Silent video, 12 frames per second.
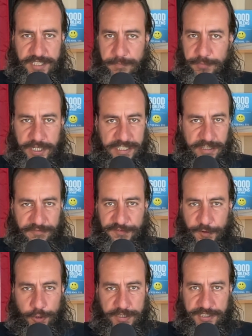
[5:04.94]
They put it the
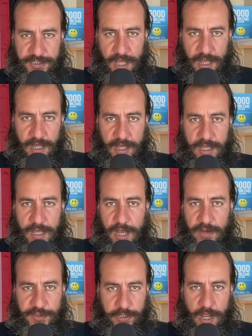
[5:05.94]
first law
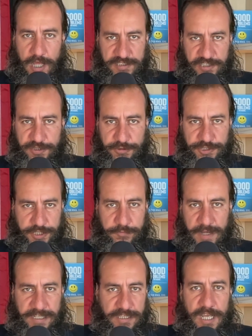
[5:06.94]
of their Constitution,
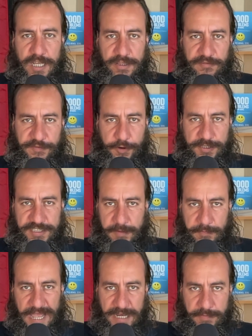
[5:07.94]
right? The First
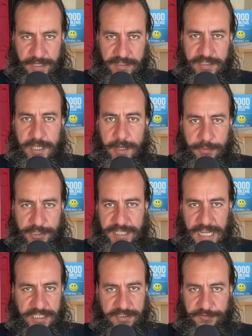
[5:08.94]
Amendment
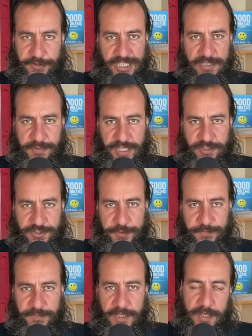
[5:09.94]
protects free speech.
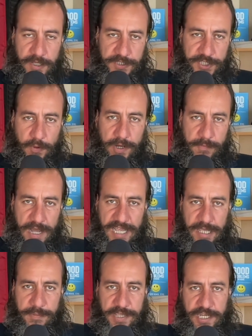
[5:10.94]
So in my
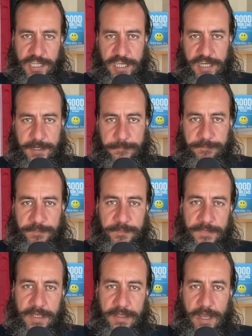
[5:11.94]
opinion,
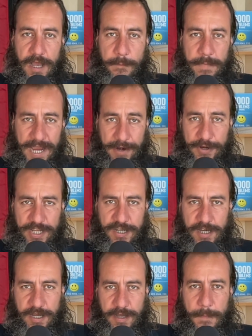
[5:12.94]

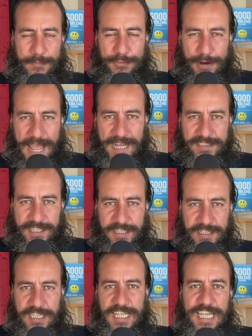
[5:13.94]
America
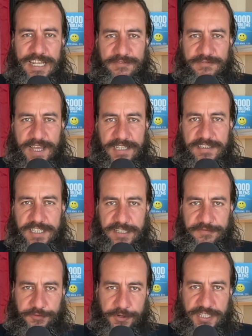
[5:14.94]
practically
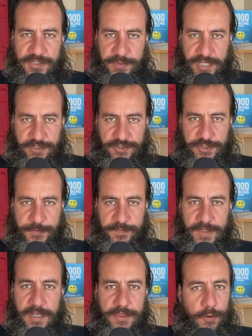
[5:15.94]
invented free speech.
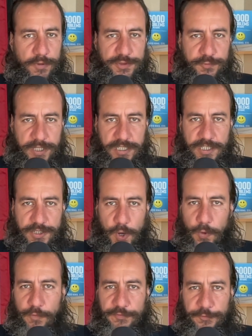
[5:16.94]
There was really
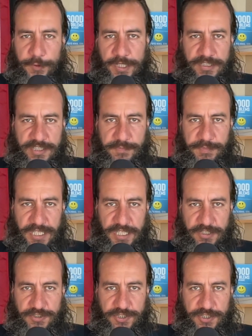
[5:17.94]
no free
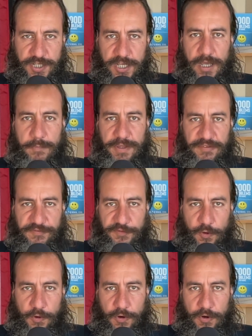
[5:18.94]
speech
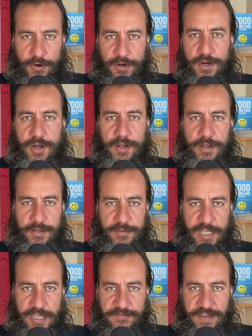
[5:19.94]
before
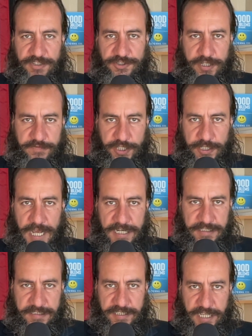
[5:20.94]
the invention of the
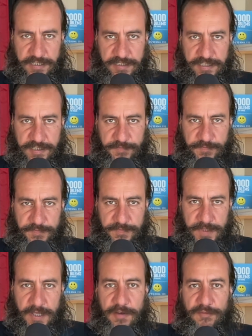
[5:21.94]
United States.
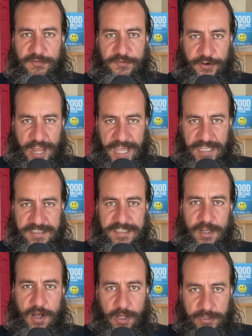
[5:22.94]
France
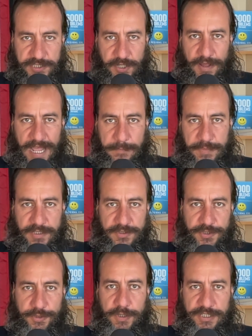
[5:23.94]
also happened
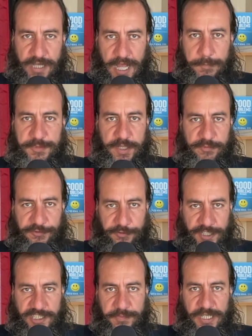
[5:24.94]
to adopt some
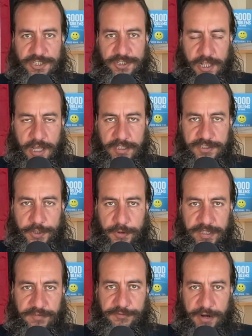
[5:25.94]
free speech laws
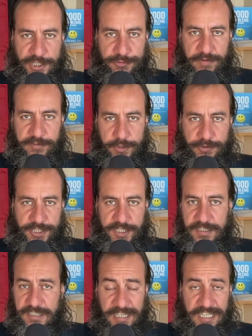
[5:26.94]
during the French Revolution
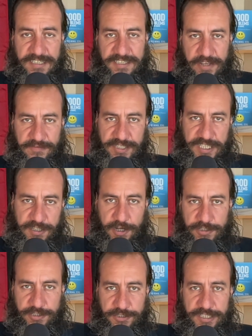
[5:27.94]
in the late
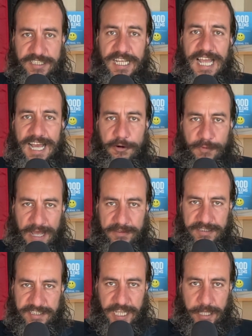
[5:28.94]
1700s, around
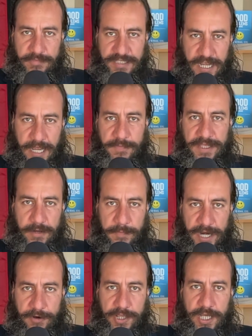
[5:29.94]
the same time that
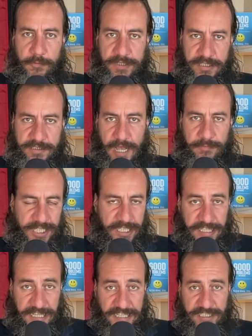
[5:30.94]
America was
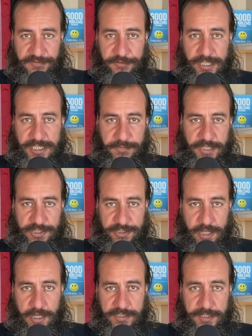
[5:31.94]
adopting its free speech
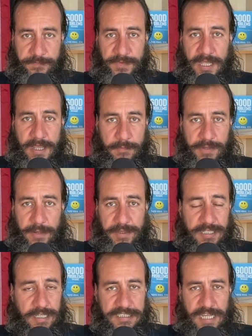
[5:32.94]
laws. But
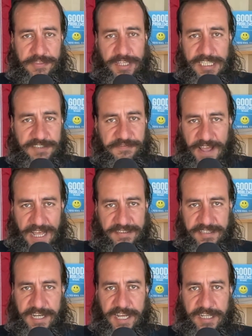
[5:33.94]
I think it's
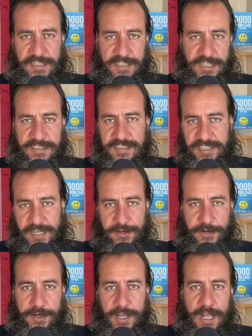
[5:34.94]
fascinating to
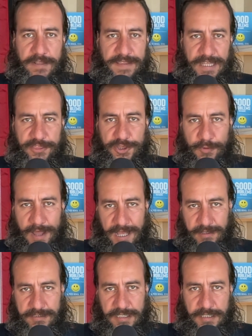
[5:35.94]
consider that
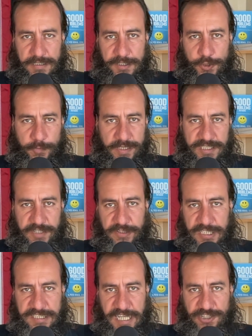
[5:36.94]
throughout human
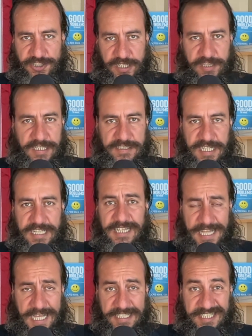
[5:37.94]
civilization, let's say the
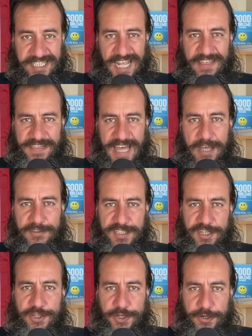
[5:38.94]
last
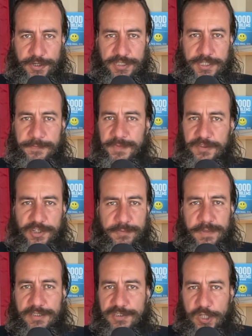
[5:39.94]
10,000 years, there's
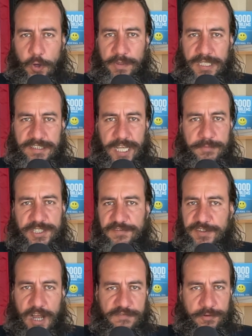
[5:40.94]
been so many types
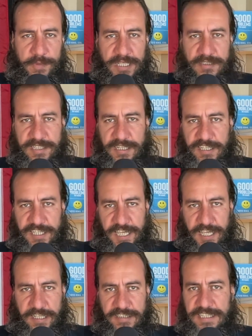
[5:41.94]
of governments and
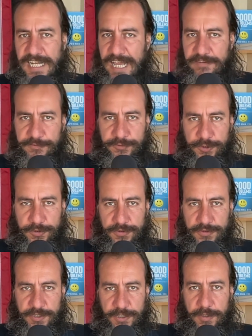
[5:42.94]
kings that have
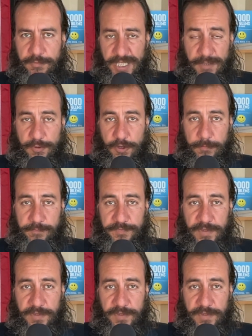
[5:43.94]
ruled people.